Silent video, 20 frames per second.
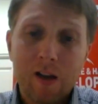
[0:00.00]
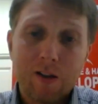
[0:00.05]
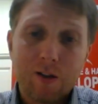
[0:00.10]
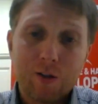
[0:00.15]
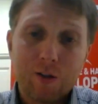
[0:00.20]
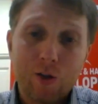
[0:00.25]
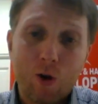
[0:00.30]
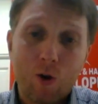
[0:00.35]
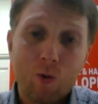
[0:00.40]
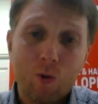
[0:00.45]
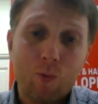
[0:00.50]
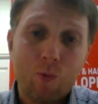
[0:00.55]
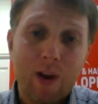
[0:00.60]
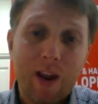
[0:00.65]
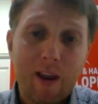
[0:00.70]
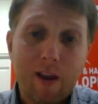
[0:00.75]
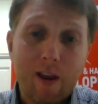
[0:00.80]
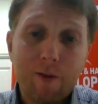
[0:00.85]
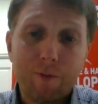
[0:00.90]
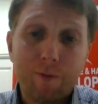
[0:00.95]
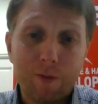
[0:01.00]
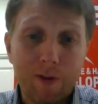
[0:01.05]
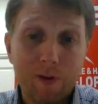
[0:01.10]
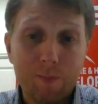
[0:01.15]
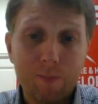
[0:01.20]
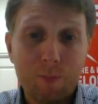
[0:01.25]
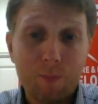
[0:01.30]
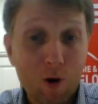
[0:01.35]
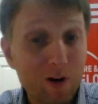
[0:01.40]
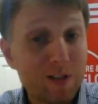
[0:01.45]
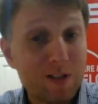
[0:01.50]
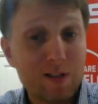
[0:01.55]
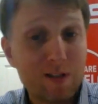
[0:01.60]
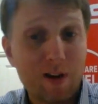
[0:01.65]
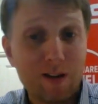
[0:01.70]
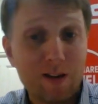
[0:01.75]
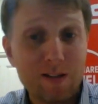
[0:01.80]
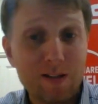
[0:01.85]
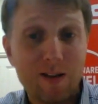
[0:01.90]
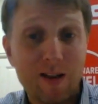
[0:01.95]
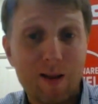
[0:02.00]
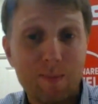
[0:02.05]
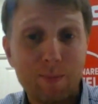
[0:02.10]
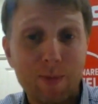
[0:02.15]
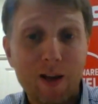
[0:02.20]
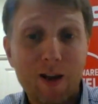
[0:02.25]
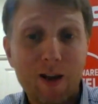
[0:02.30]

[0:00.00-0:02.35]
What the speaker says: So we have Pocket Science Lab,